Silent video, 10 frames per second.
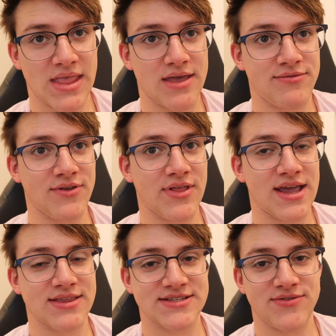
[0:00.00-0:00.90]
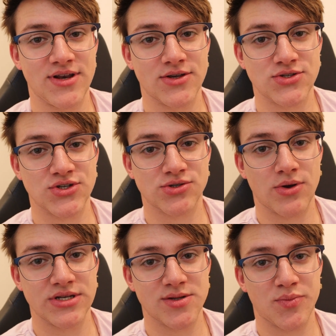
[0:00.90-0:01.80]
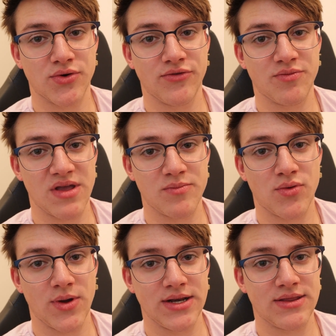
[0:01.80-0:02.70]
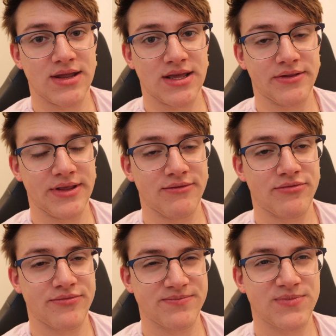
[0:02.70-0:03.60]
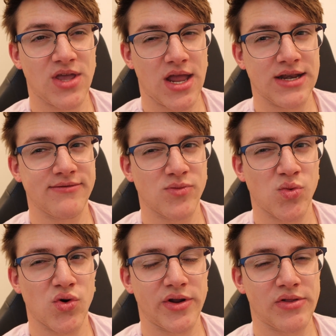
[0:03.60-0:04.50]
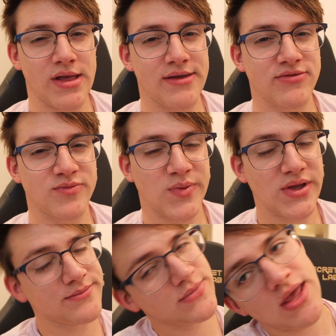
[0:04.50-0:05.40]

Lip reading: I feel like this video is just going to prove my point that I live kind of a boring life, but